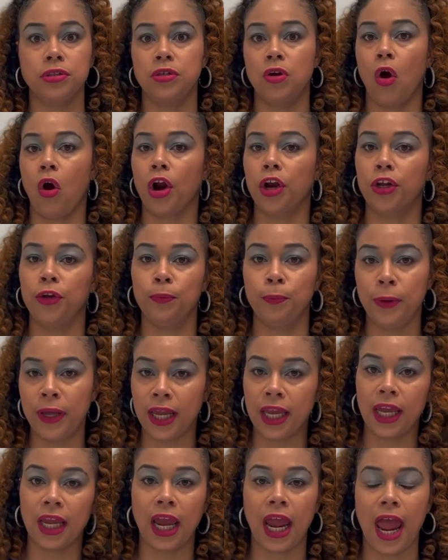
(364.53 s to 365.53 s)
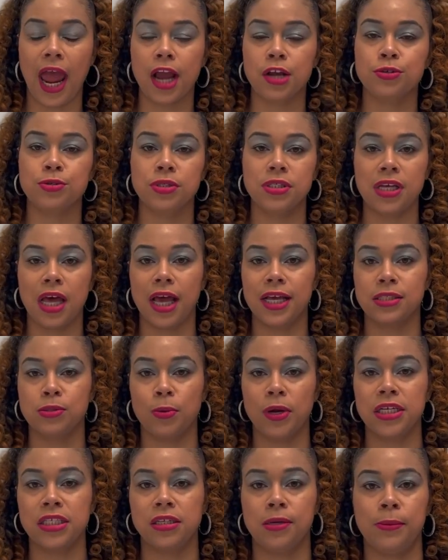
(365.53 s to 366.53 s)
Are you picking an exercise
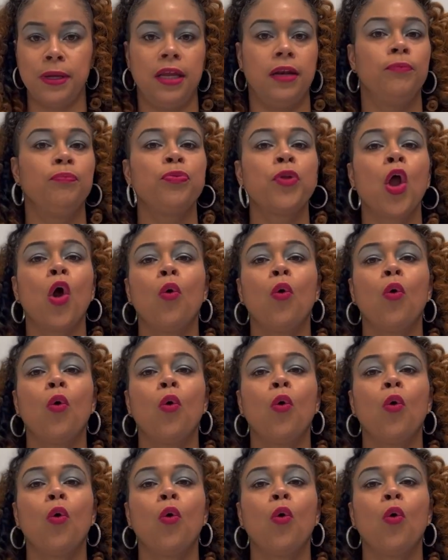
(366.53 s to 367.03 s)
regimen?